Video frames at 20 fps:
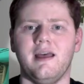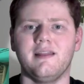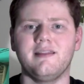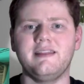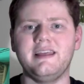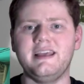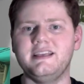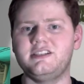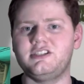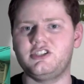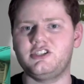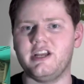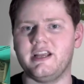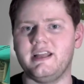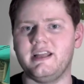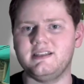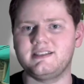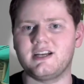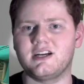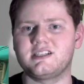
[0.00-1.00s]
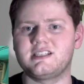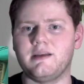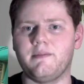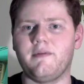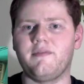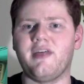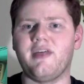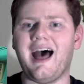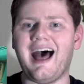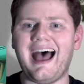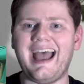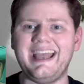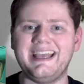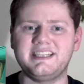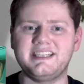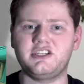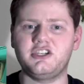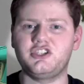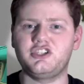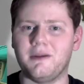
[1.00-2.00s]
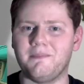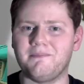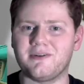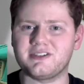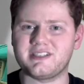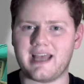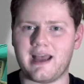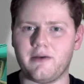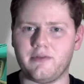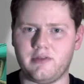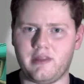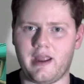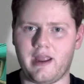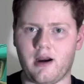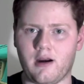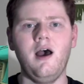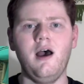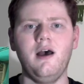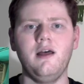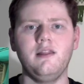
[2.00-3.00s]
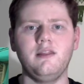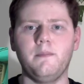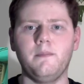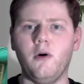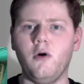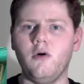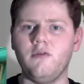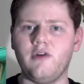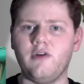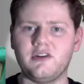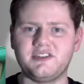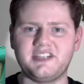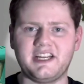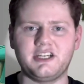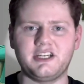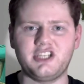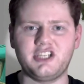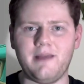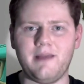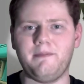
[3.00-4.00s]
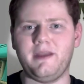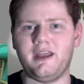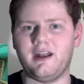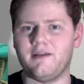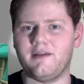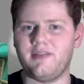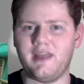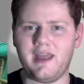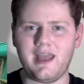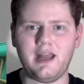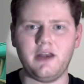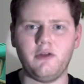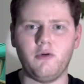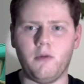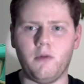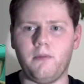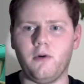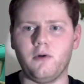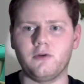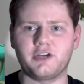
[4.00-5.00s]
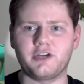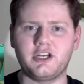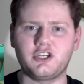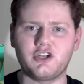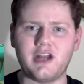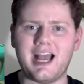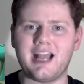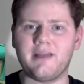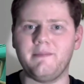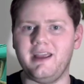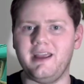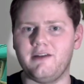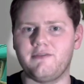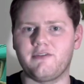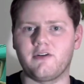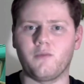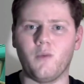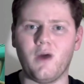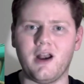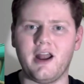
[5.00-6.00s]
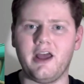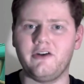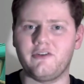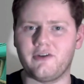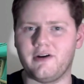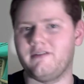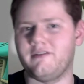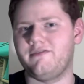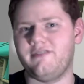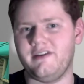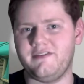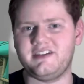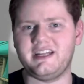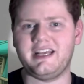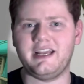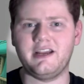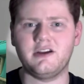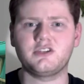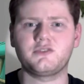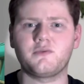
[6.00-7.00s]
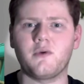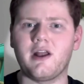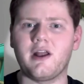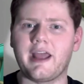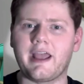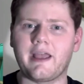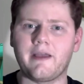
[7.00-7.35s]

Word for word: These chickens are some of the highest jumpers out there, the pole vaulting champion of the annual poultry track meet for 150 years running.